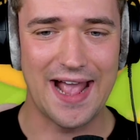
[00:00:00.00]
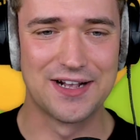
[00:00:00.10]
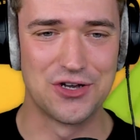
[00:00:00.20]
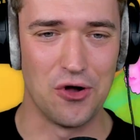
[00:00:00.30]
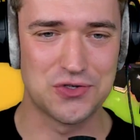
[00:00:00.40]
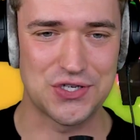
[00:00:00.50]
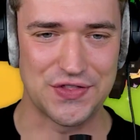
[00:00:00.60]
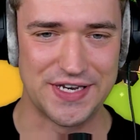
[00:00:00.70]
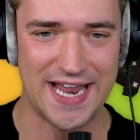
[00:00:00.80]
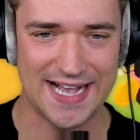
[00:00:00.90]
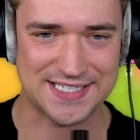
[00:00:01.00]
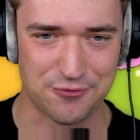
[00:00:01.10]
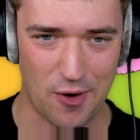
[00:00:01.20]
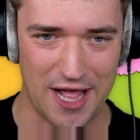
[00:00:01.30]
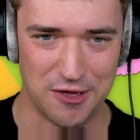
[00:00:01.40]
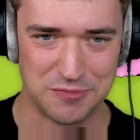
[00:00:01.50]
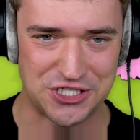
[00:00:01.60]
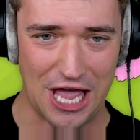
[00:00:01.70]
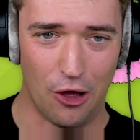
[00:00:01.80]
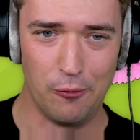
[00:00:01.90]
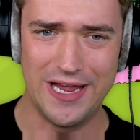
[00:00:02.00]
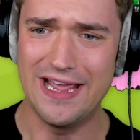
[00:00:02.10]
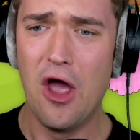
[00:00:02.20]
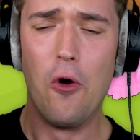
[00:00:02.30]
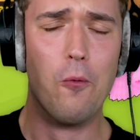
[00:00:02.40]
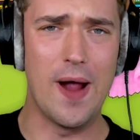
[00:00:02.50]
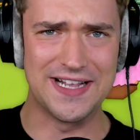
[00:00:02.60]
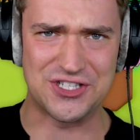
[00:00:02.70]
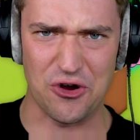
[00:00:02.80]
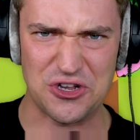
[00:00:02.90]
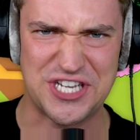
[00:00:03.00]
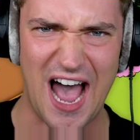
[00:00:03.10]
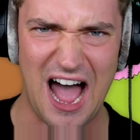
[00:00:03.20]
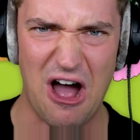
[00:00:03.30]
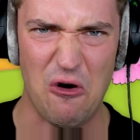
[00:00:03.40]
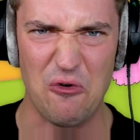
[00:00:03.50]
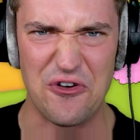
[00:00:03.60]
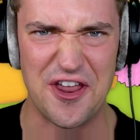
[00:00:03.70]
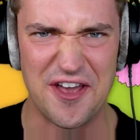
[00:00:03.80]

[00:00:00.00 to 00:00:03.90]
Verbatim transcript: and go to the next realm, shall we? Winter Town.